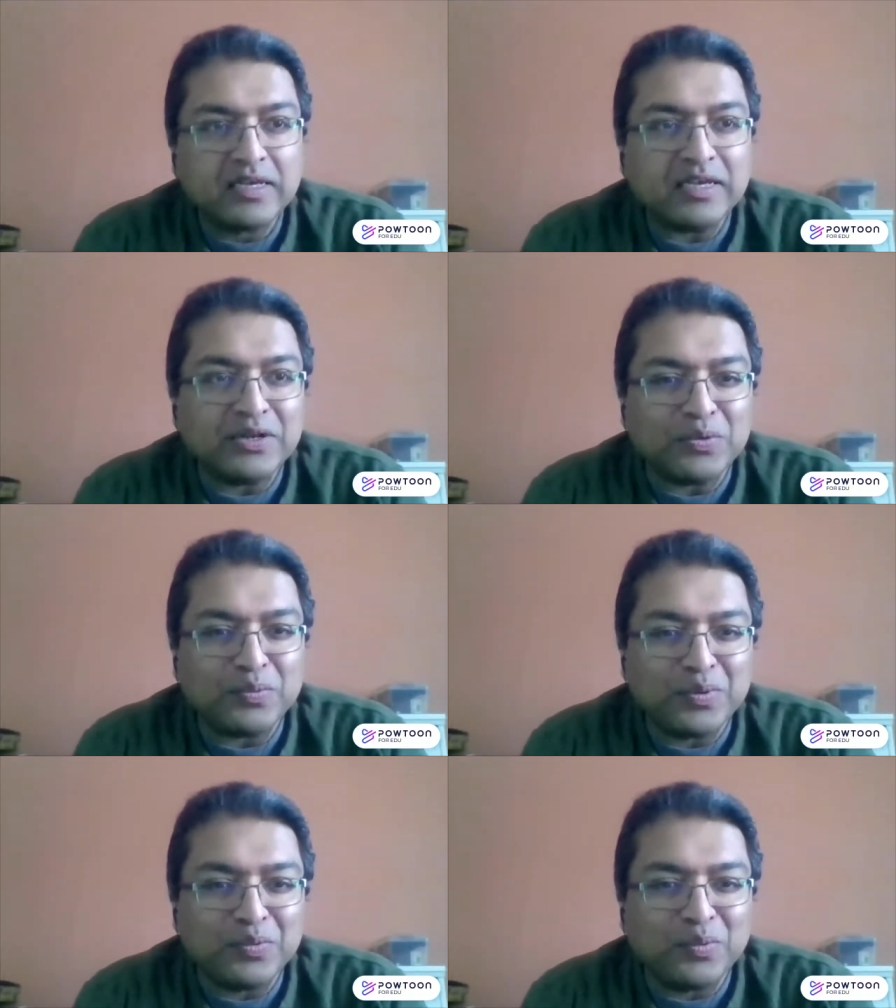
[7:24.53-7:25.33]
you know,
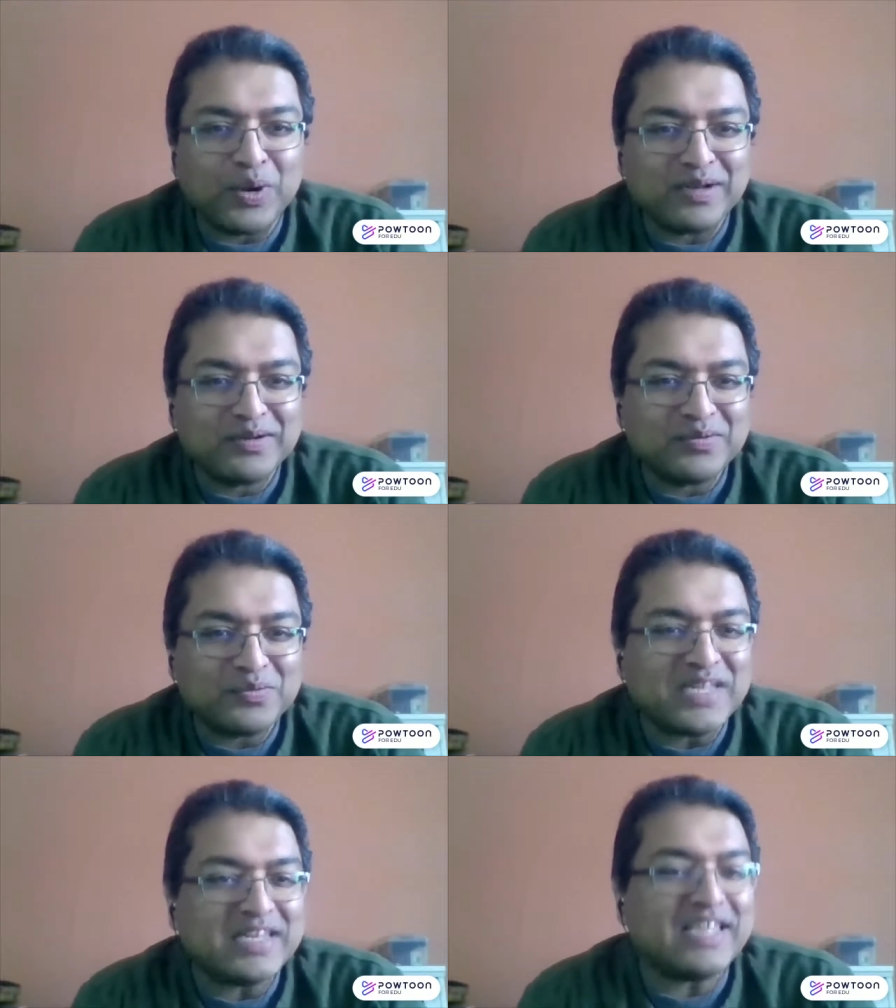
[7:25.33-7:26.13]
what
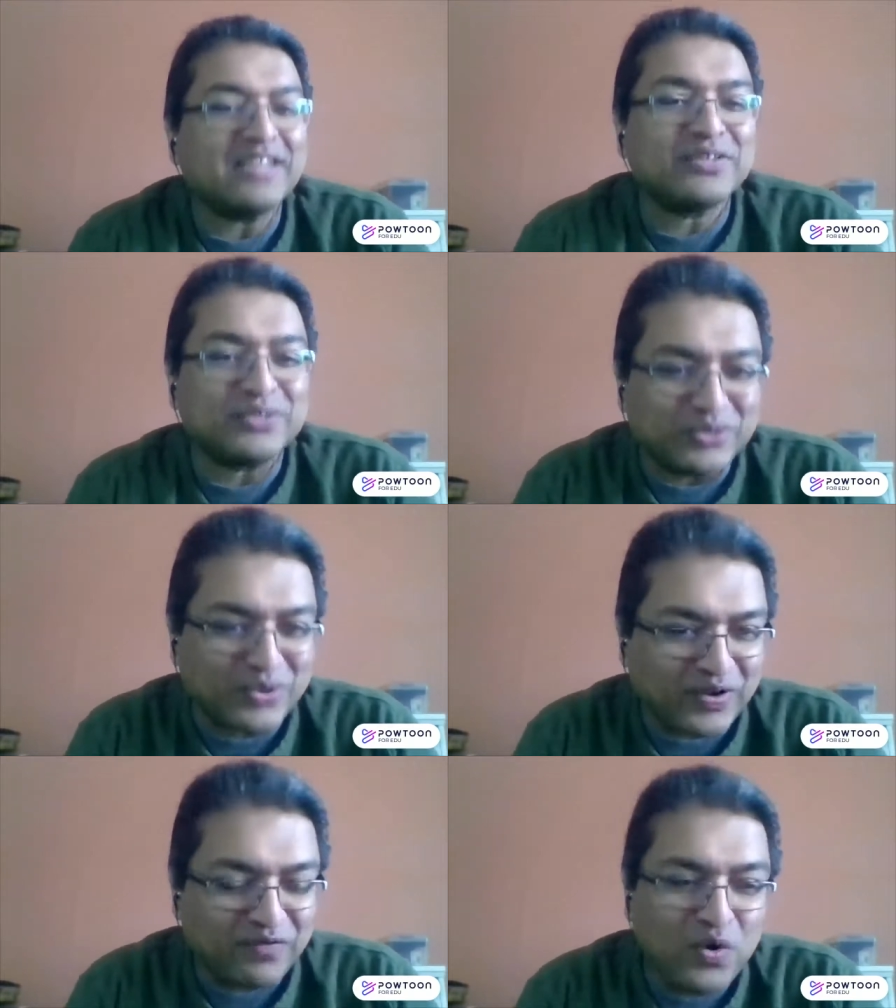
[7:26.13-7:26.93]
we need to do
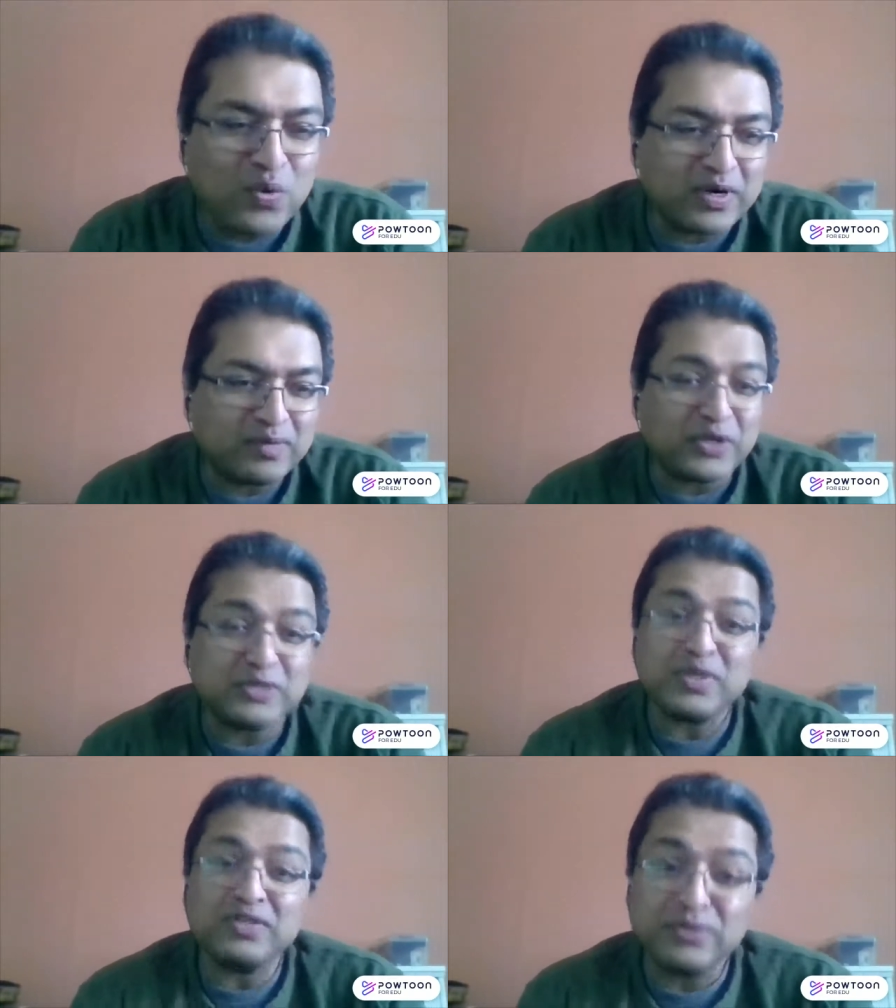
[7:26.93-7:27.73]
going forward
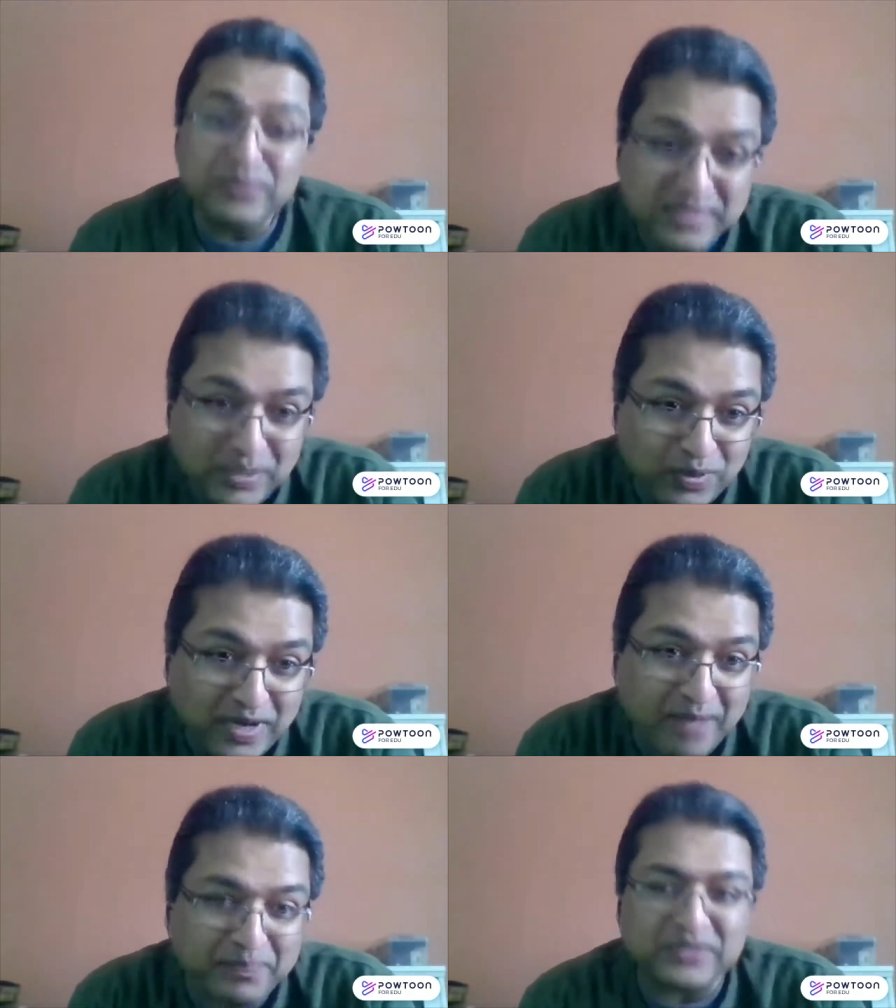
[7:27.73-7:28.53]
because we do see what
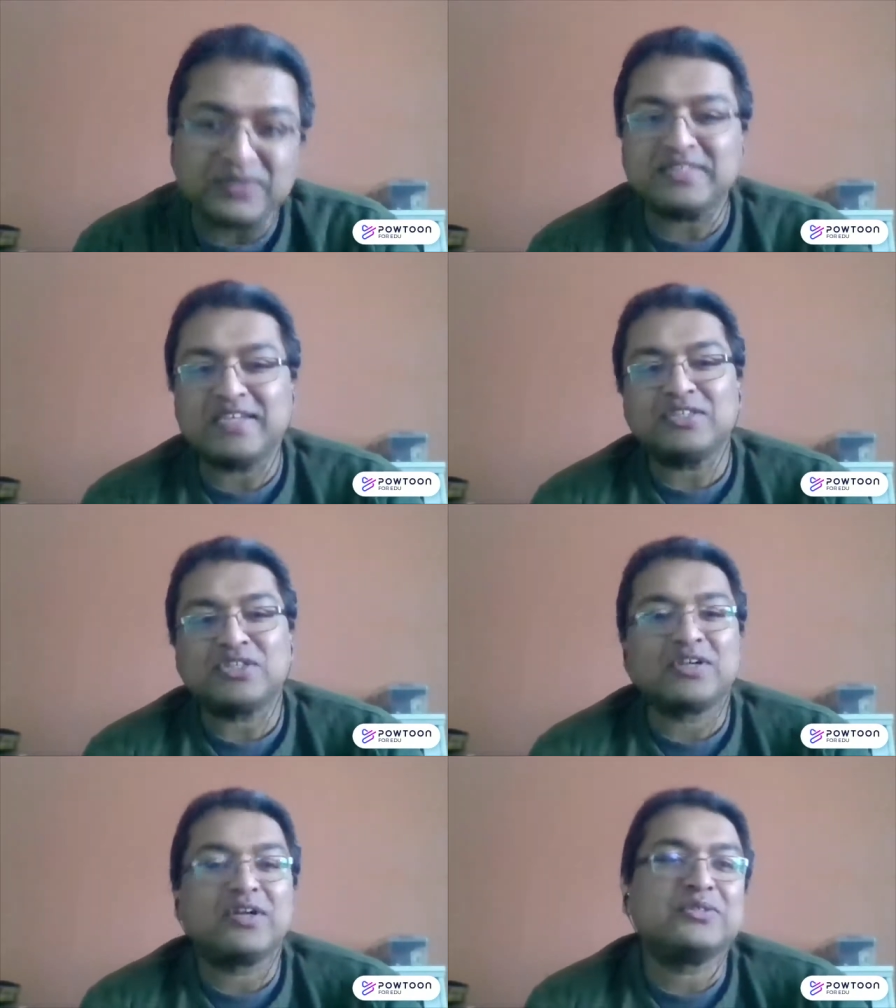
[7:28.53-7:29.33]
happened to these
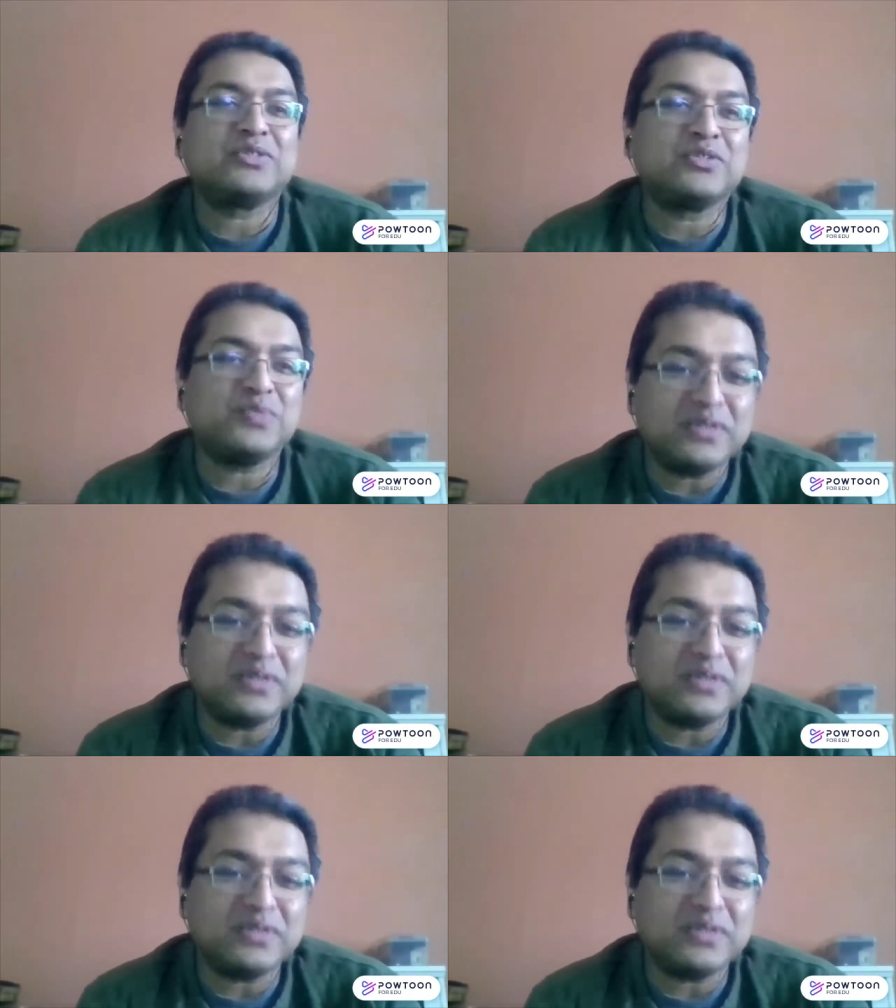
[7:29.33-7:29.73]
ancient cultures.